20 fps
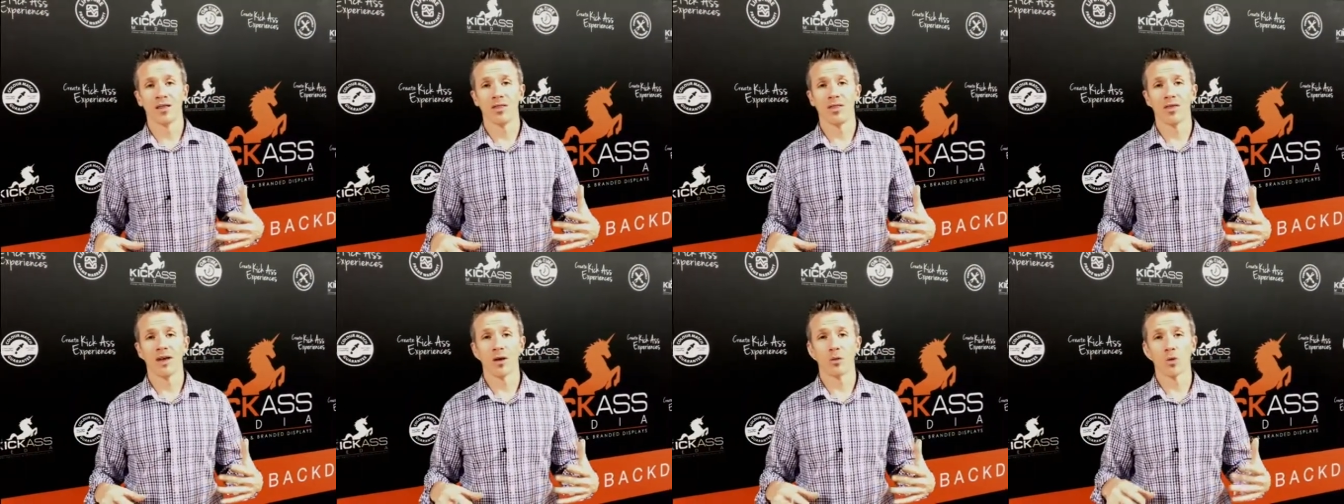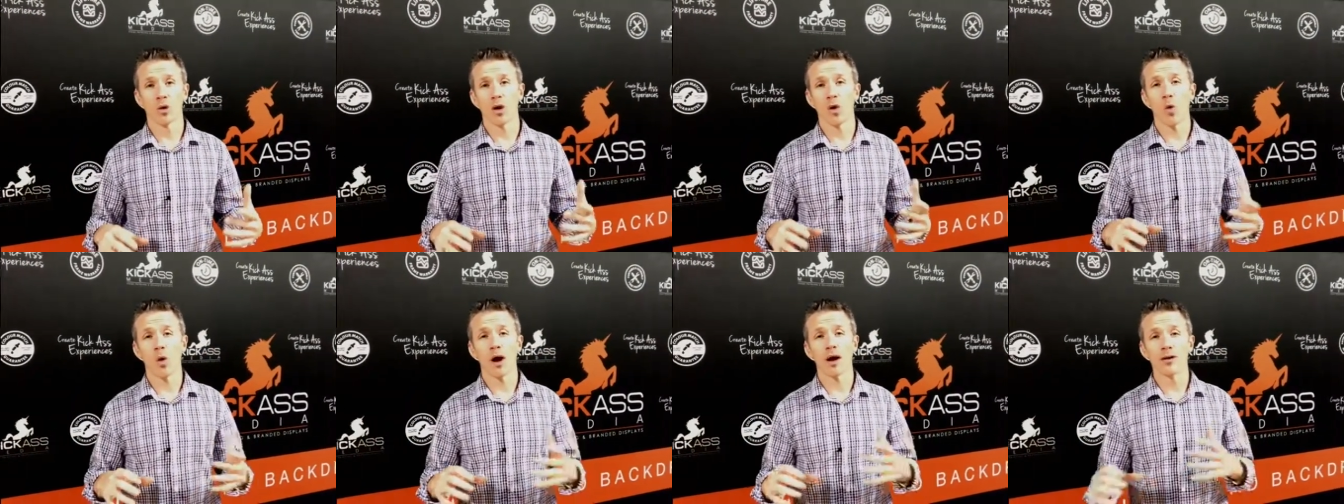that
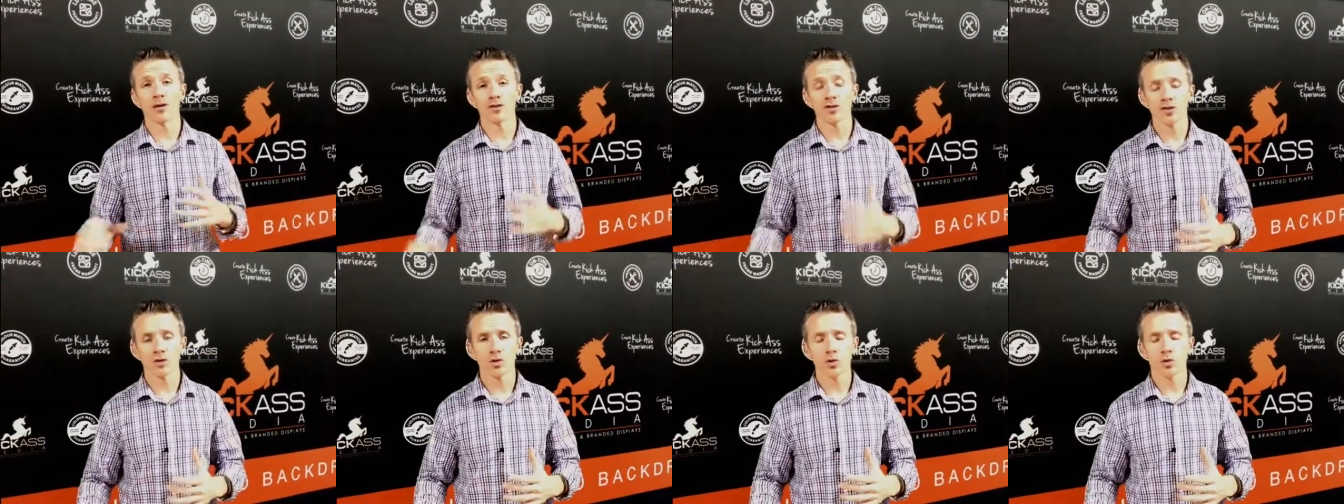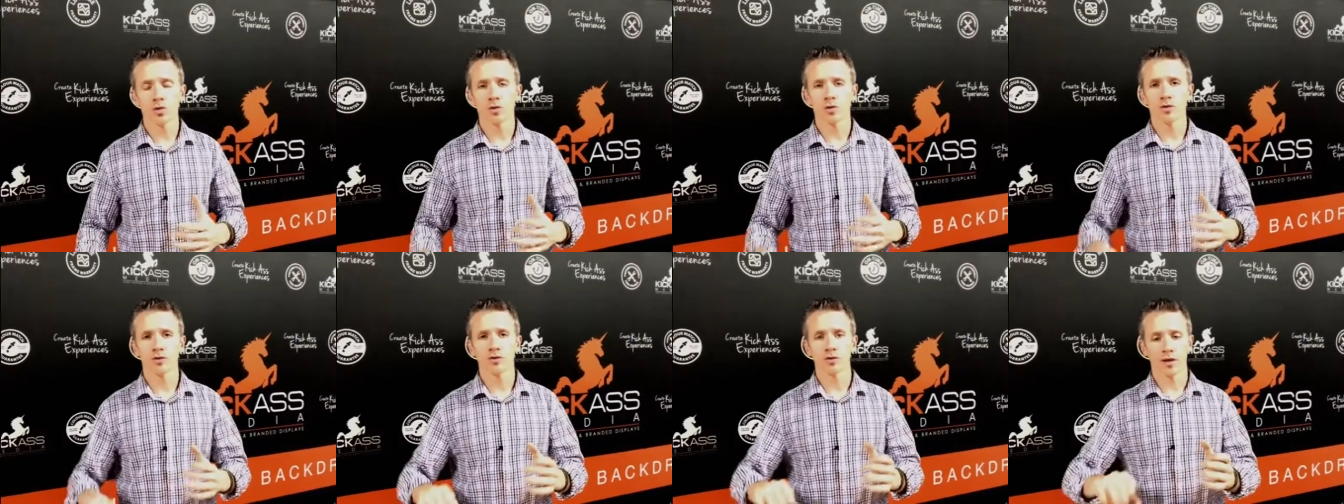requires
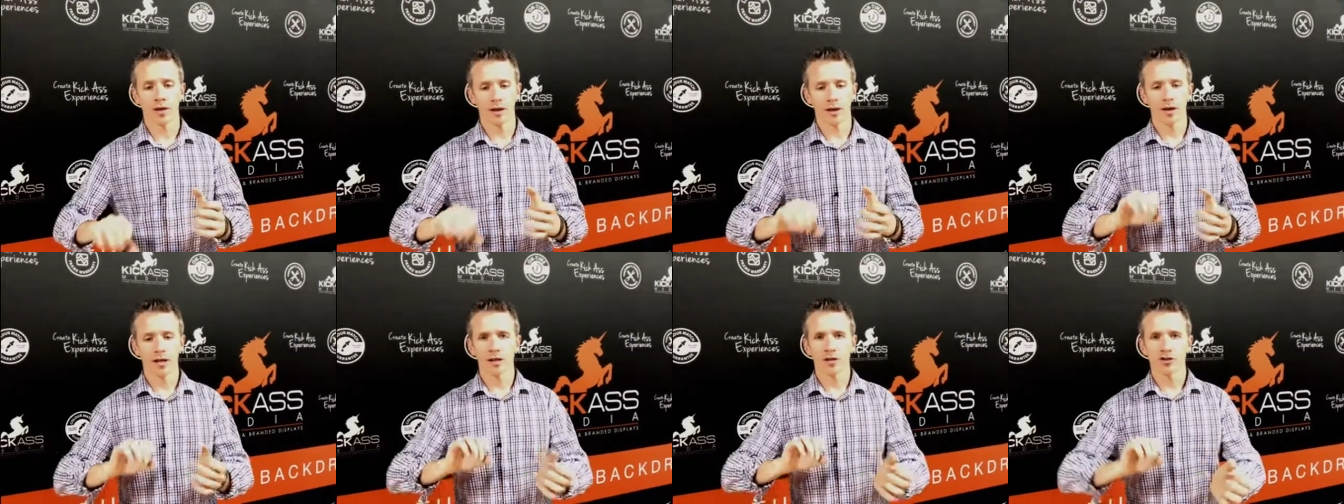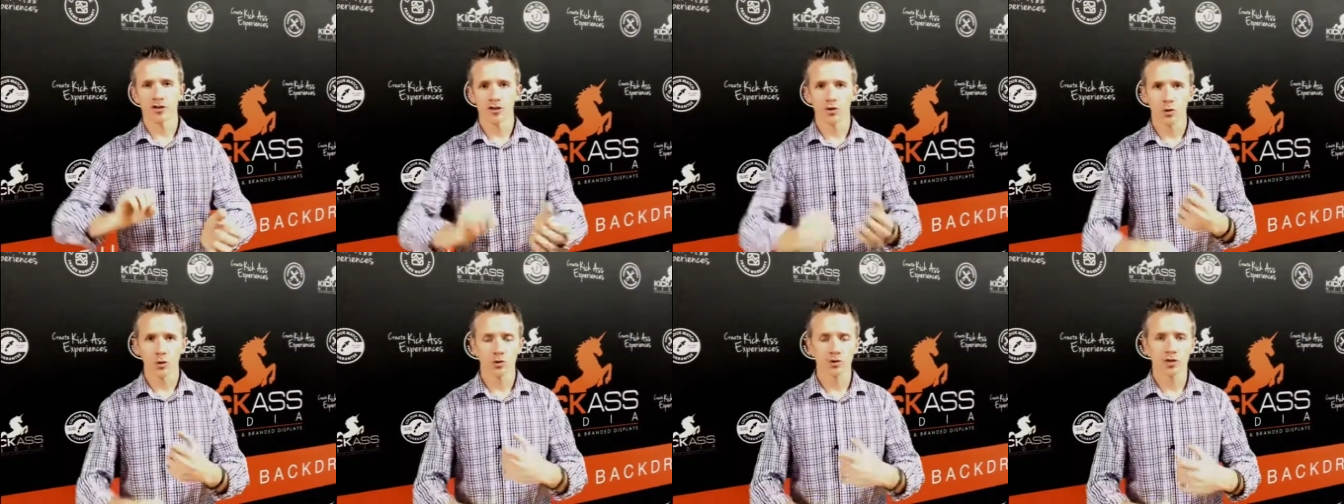tools, that
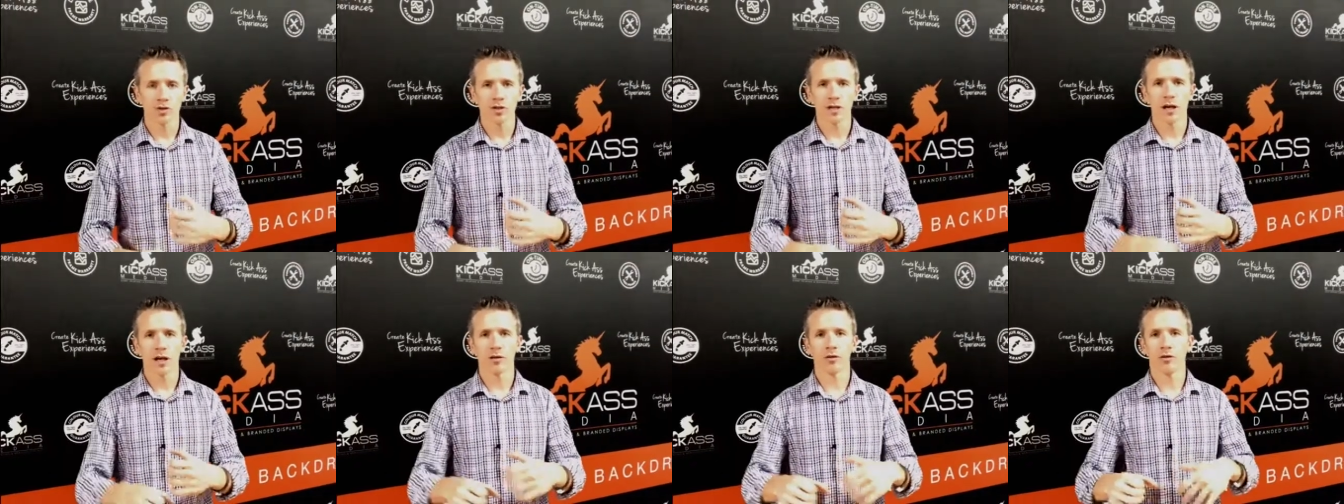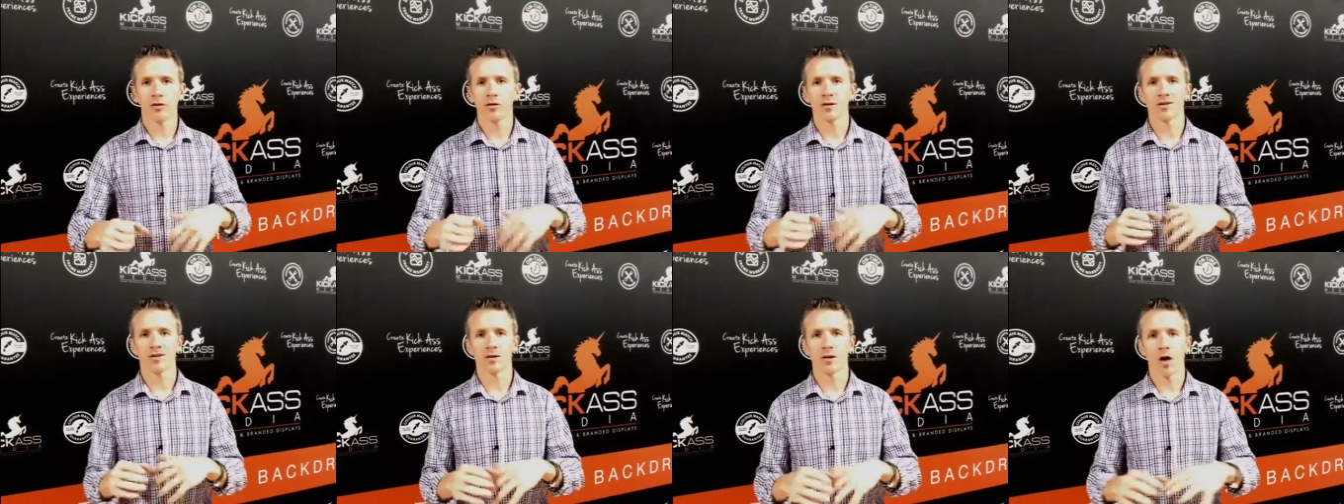screws together,
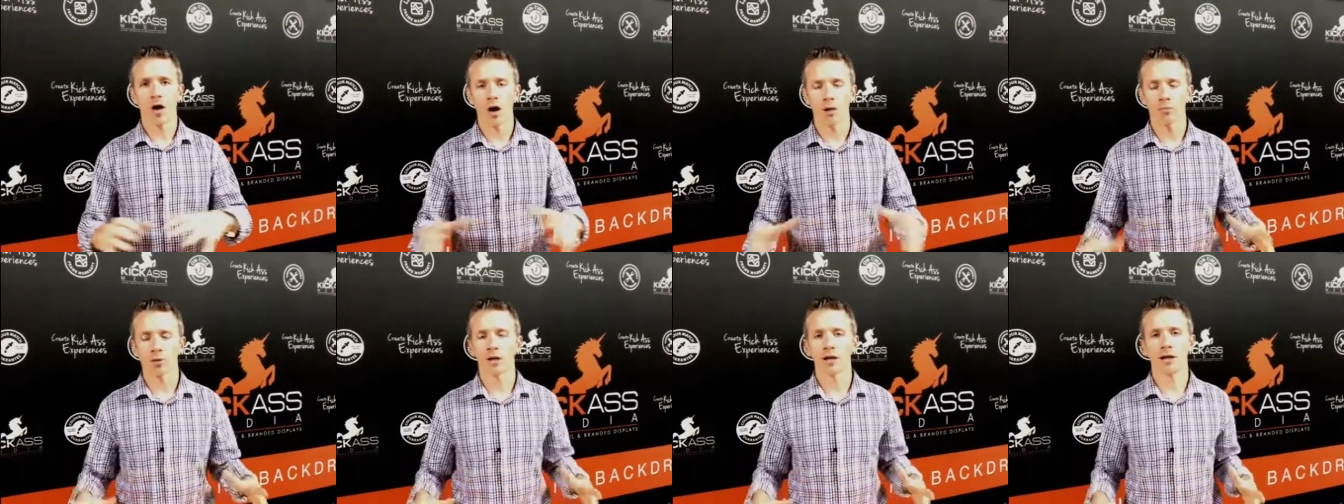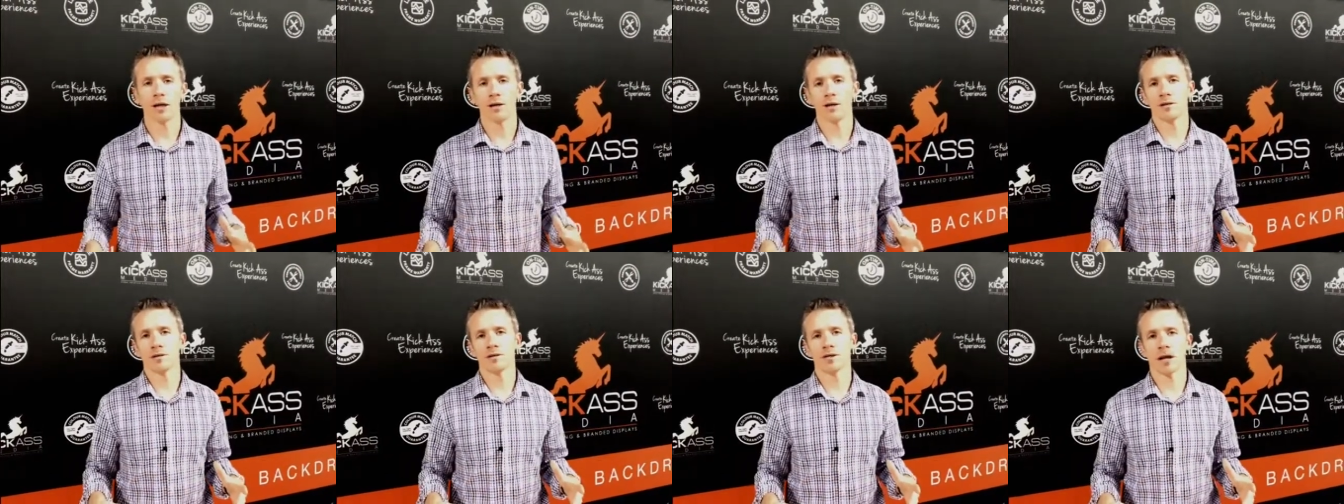that's
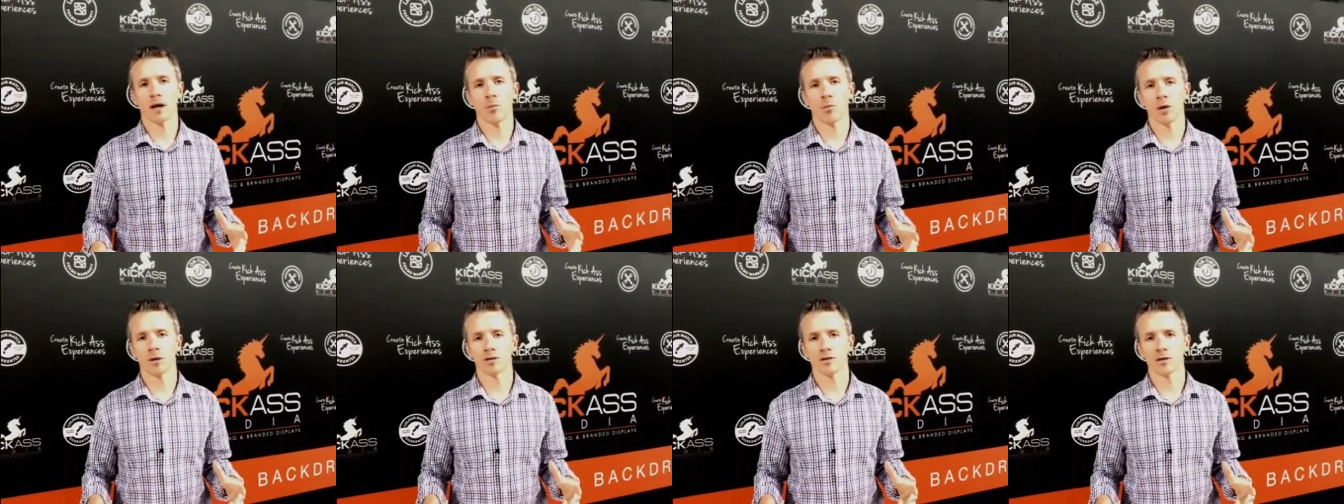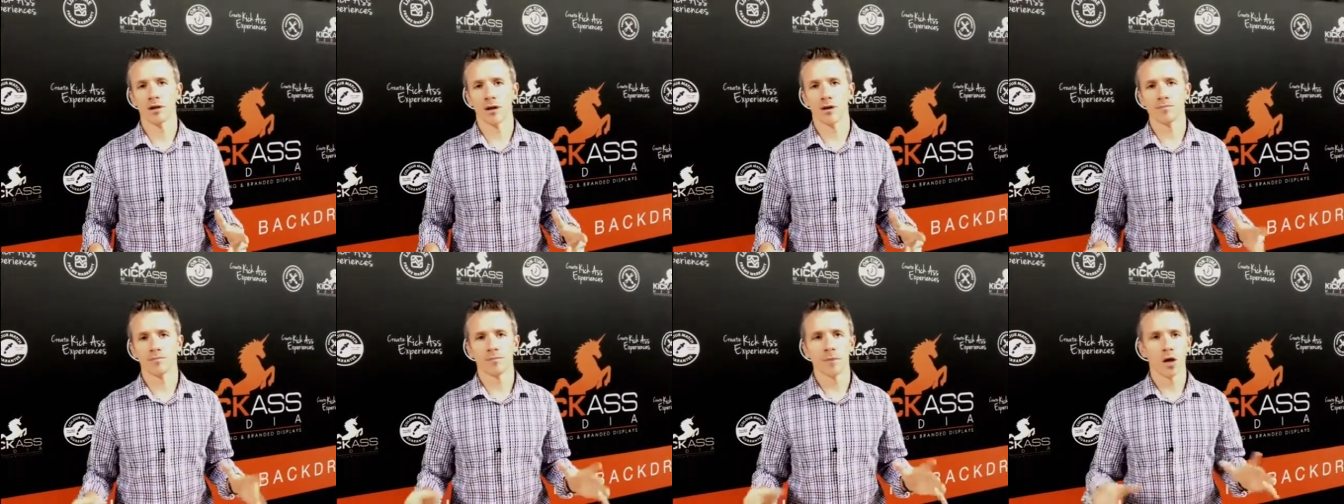complicated to set up on site.